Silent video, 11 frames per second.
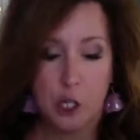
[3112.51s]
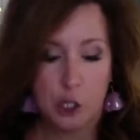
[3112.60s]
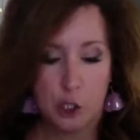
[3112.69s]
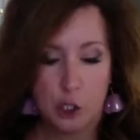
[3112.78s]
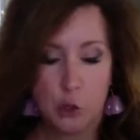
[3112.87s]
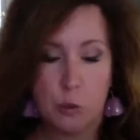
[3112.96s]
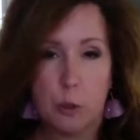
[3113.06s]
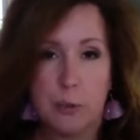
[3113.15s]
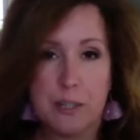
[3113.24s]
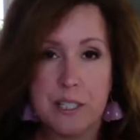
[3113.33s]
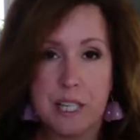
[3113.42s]
You will
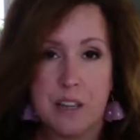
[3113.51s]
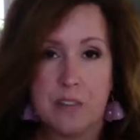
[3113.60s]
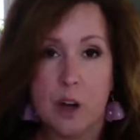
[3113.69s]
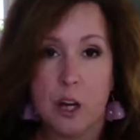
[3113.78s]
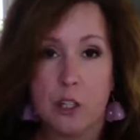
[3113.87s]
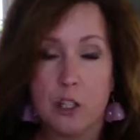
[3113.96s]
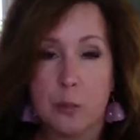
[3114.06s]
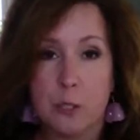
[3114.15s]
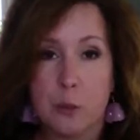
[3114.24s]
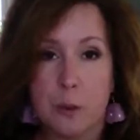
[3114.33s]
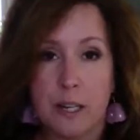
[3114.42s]
receive on October
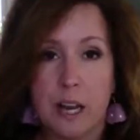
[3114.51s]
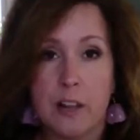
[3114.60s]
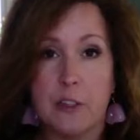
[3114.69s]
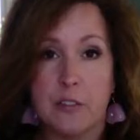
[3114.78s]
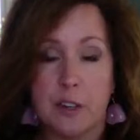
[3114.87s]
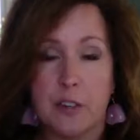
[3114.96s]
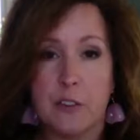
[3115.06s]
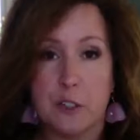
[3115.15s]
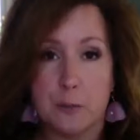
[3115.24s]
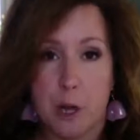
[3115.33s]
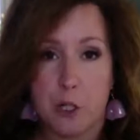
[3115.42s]
29th your very
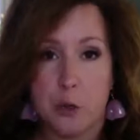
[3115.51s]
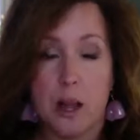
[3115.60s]
first module,